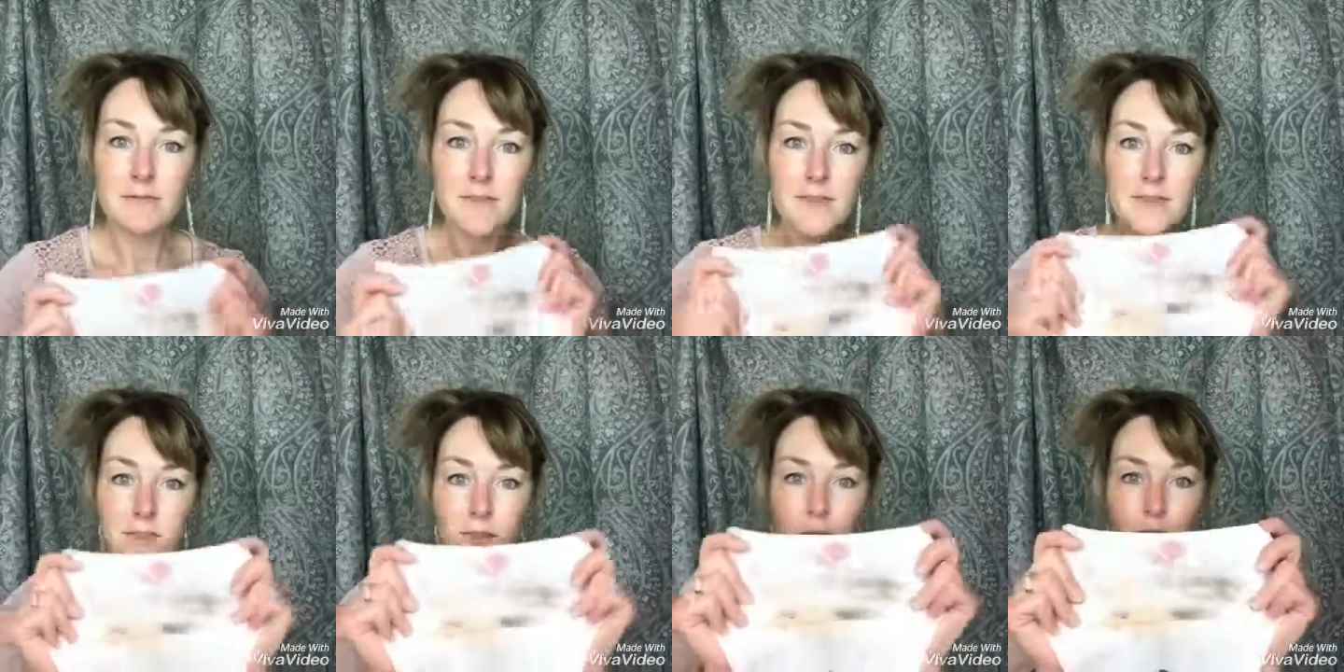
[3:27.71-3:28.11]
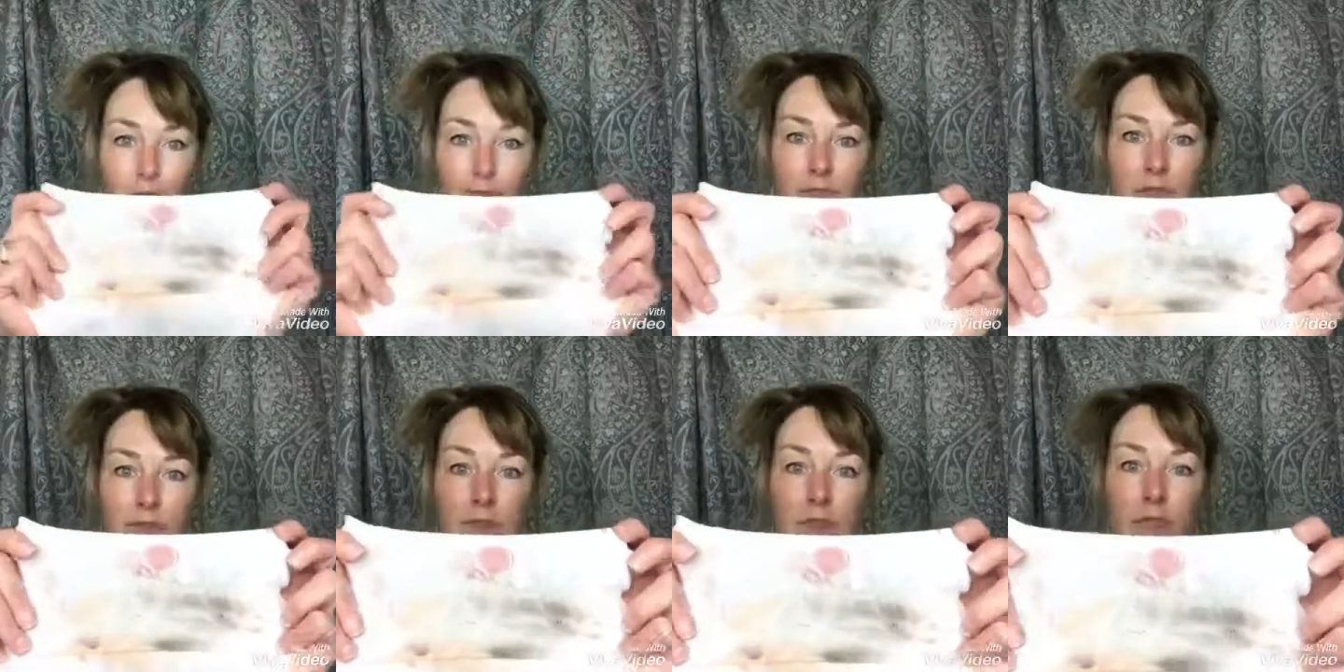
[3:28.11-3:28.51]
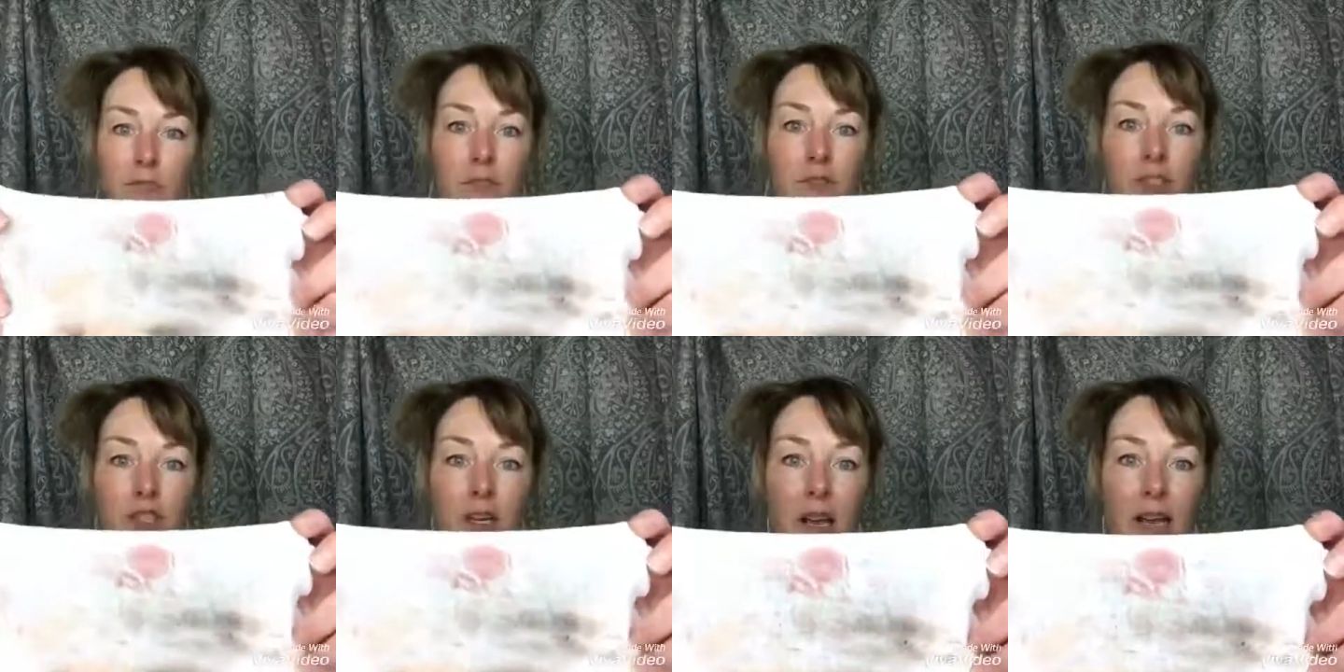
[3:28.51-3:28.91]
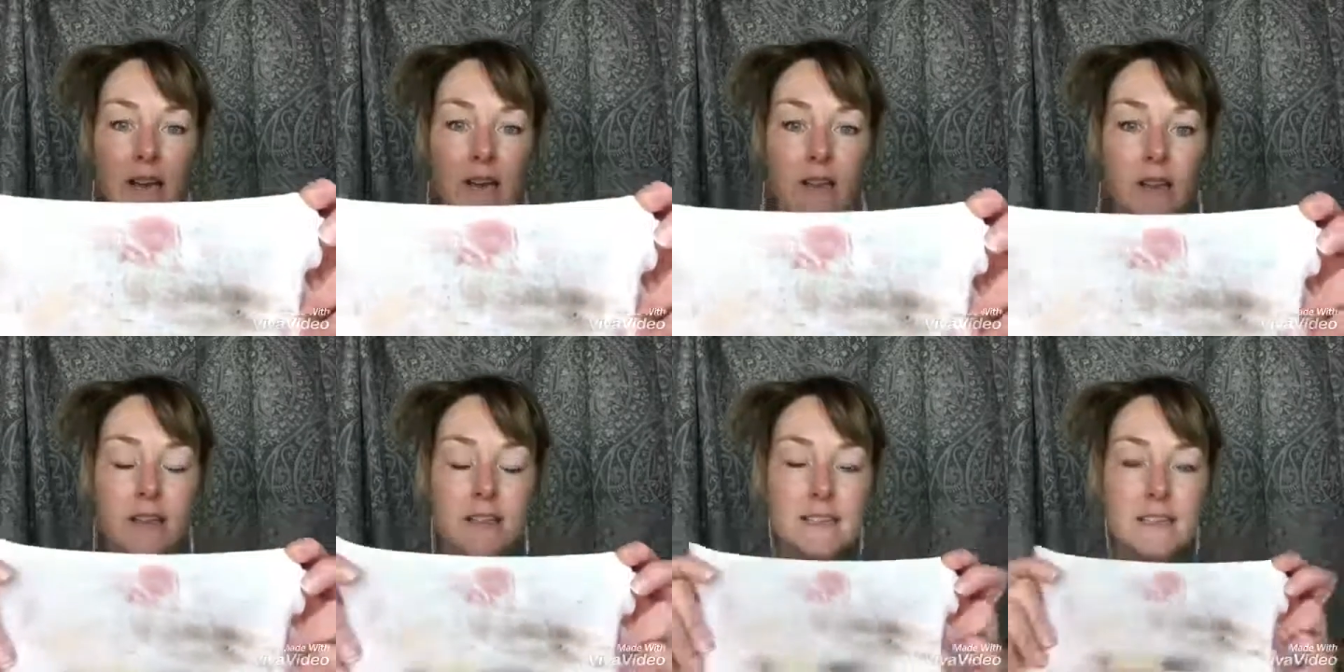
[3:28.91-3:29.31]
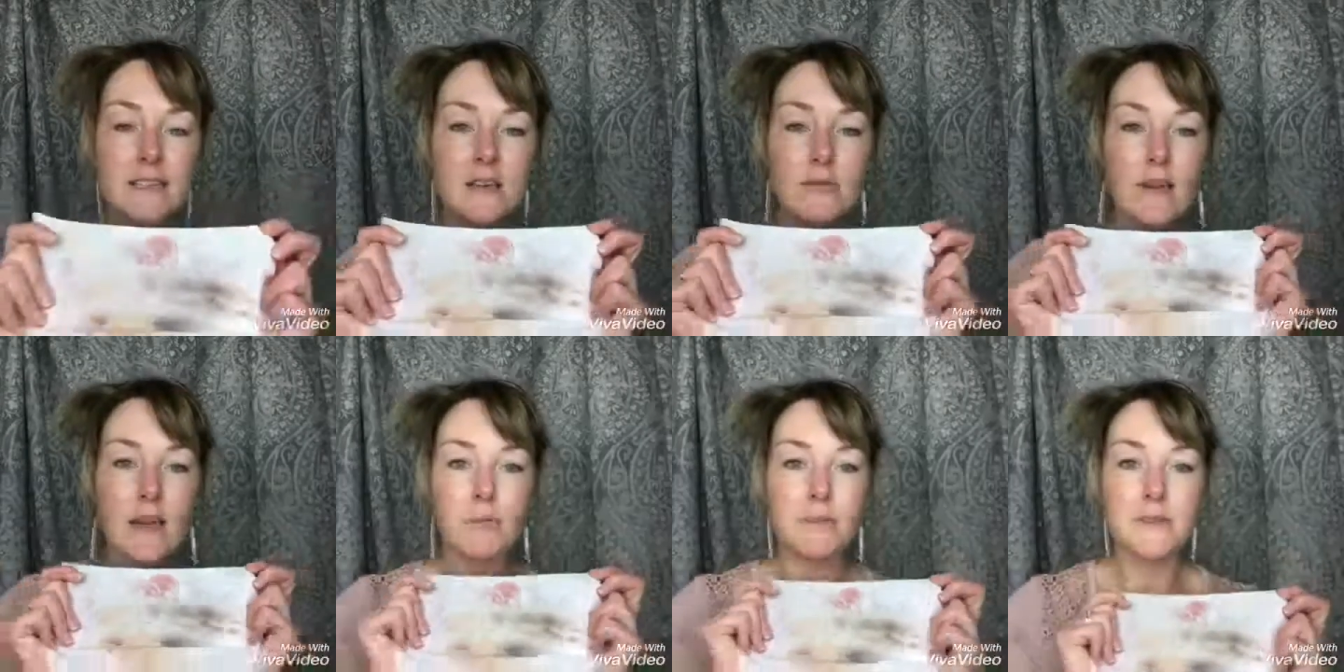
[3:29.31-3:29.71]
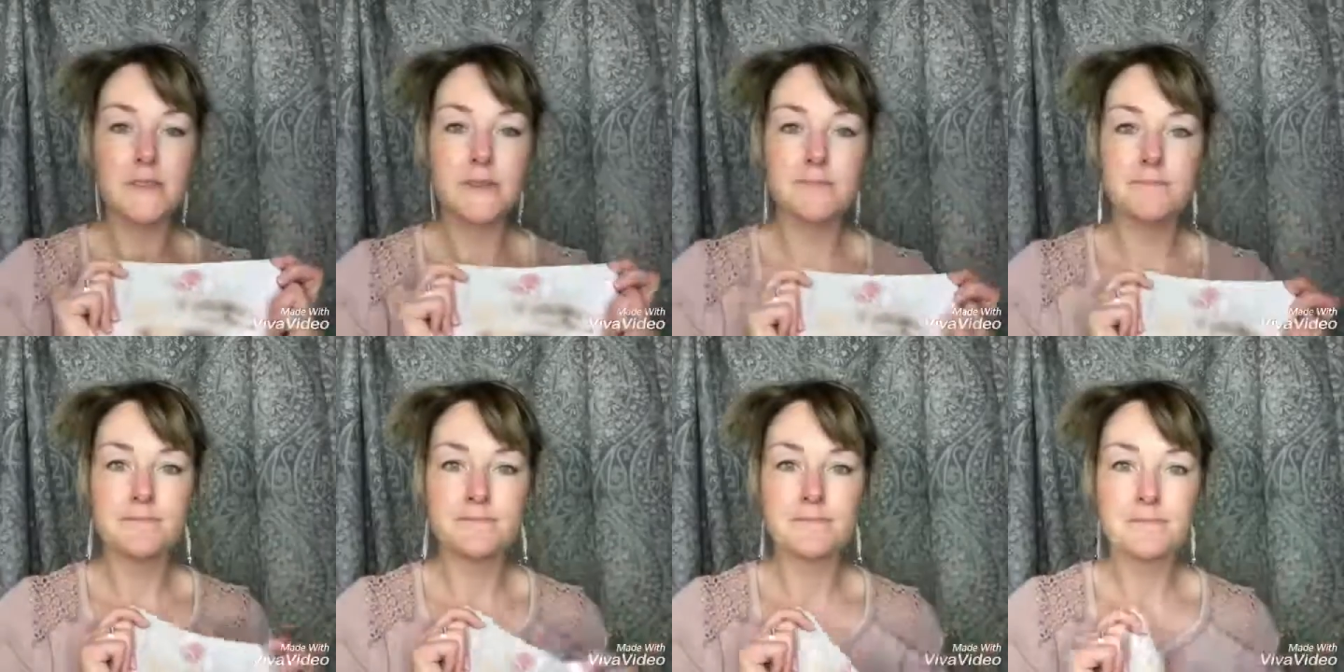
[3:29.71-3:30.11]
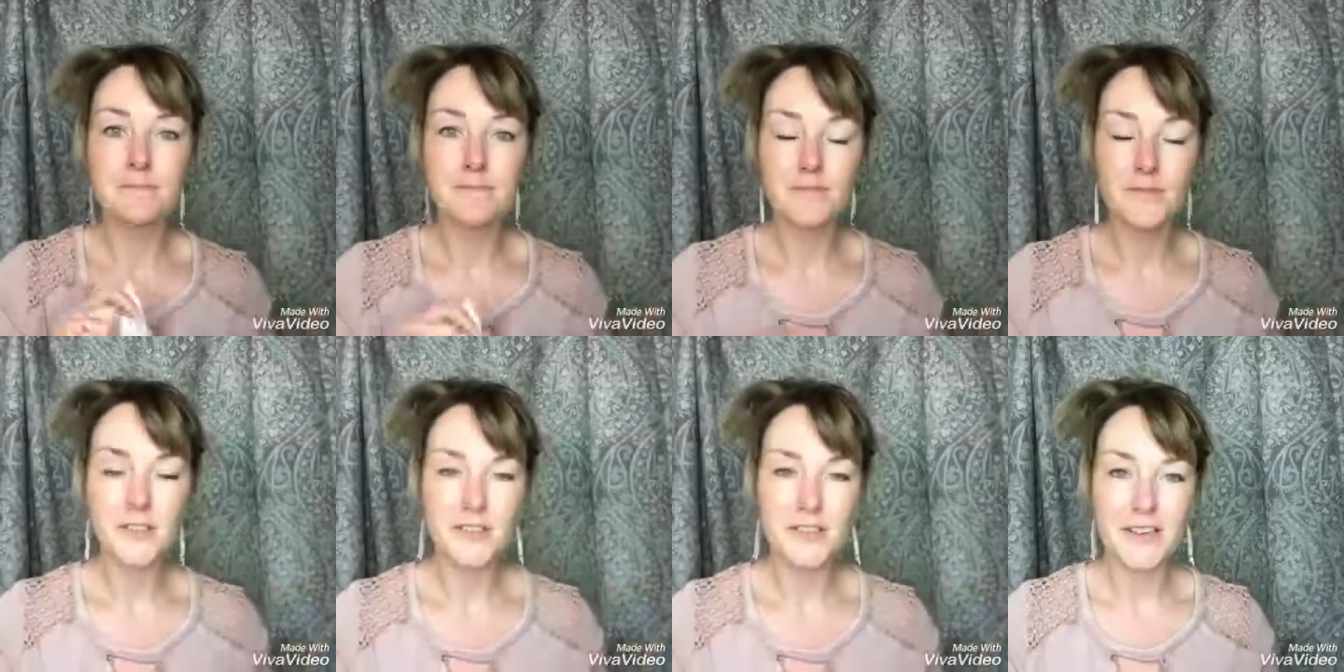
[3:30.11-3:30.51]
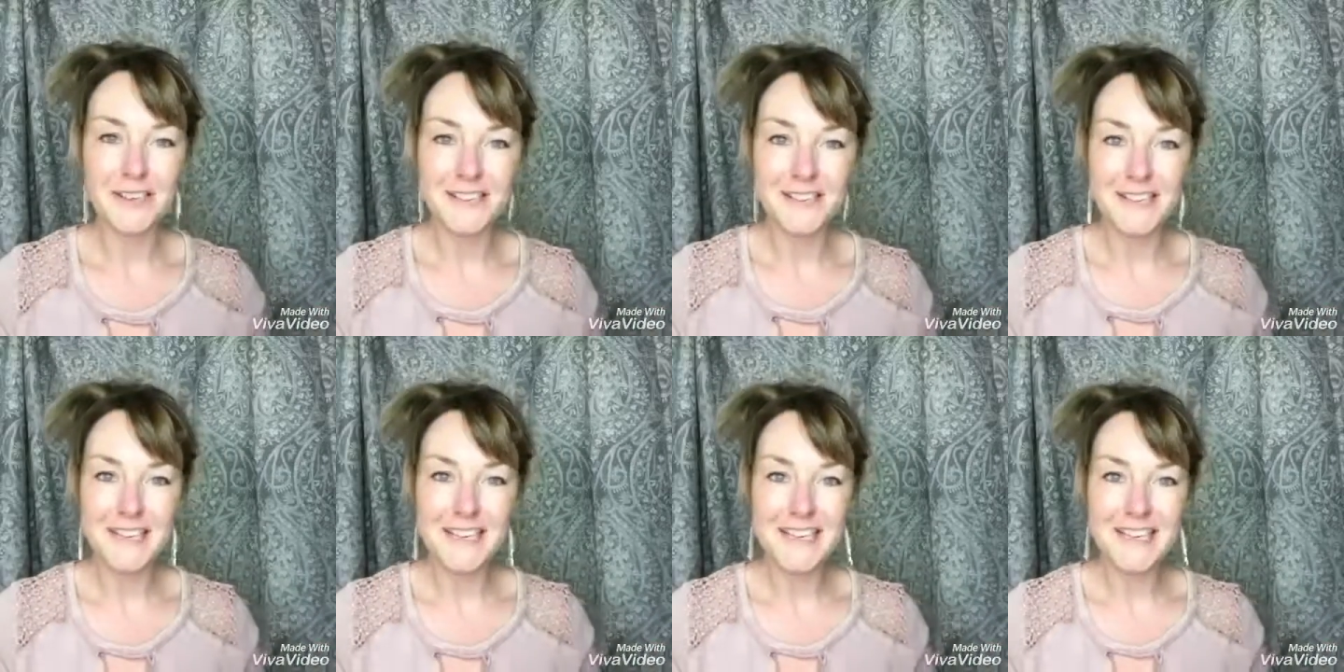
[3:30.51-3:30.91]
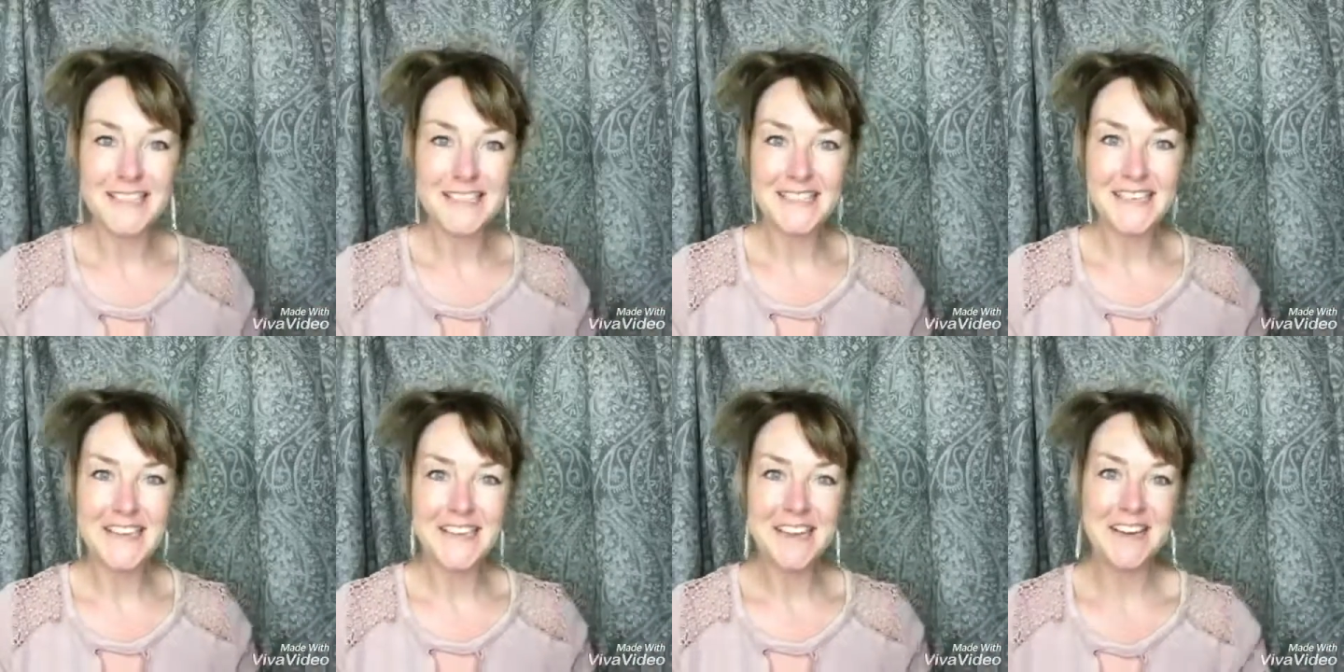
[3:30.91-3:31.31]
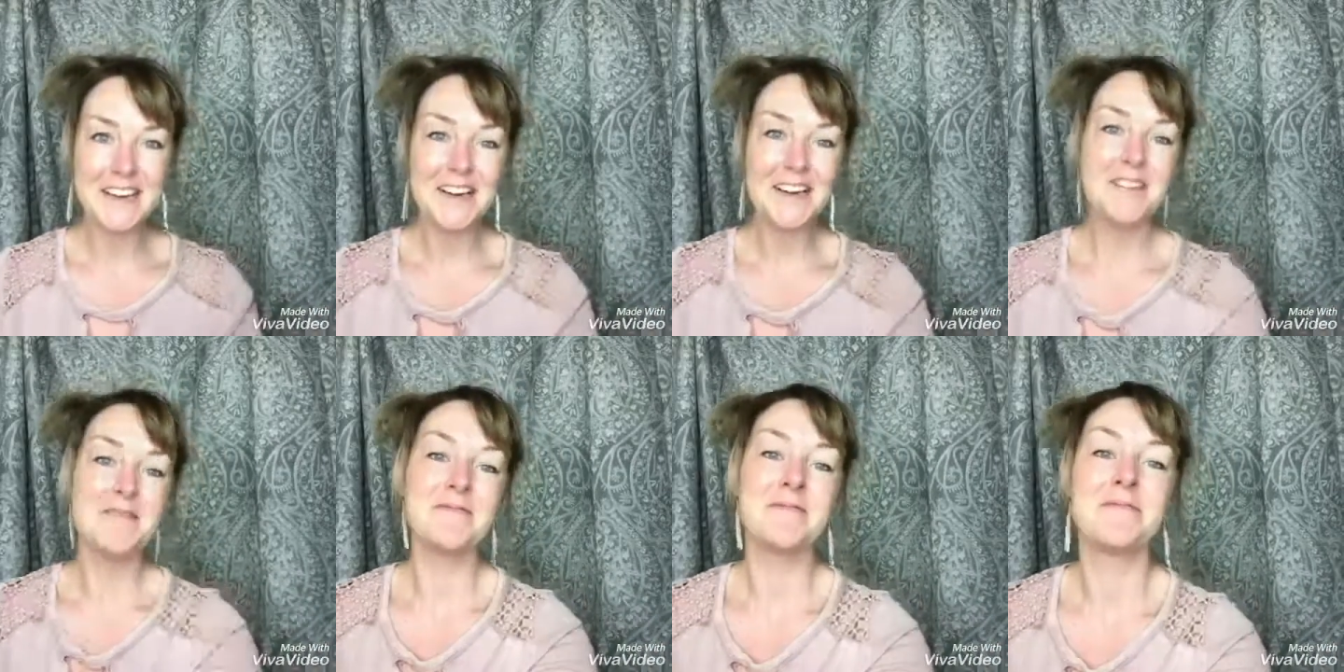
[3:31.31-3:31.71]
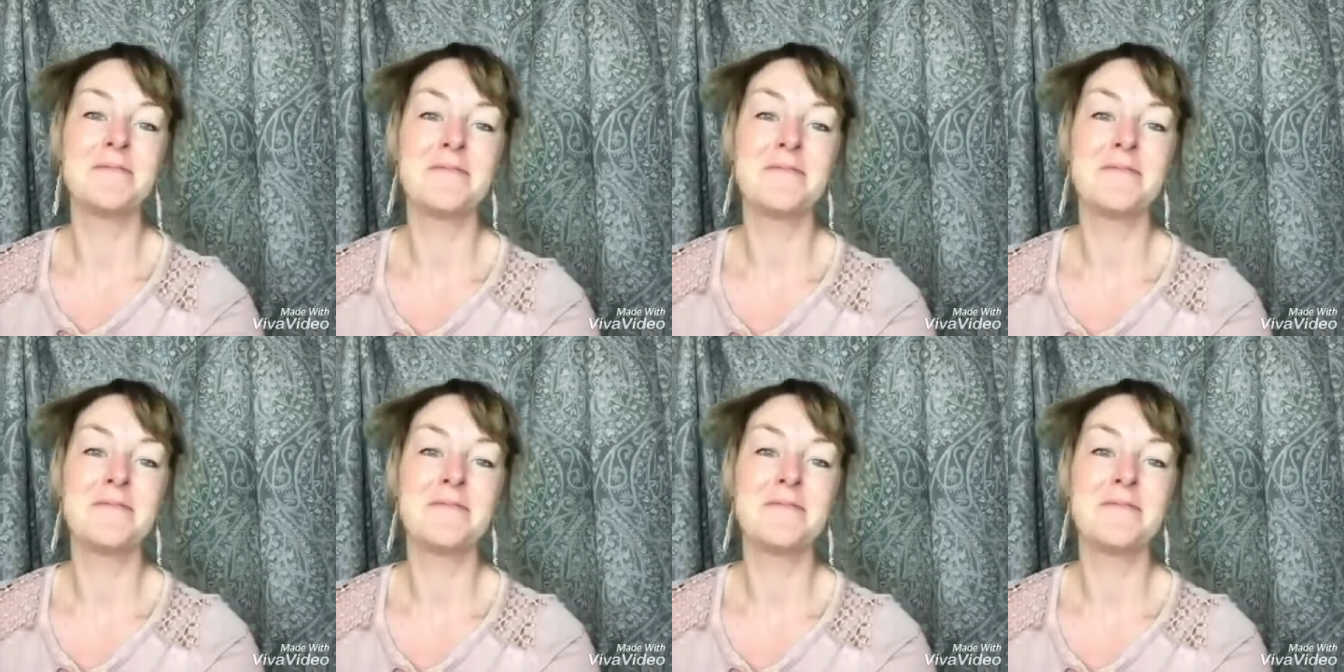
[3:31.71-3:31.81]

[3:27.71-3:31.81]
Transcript: So, Shine Cleansing Wipes. We'll talk to you ladies later.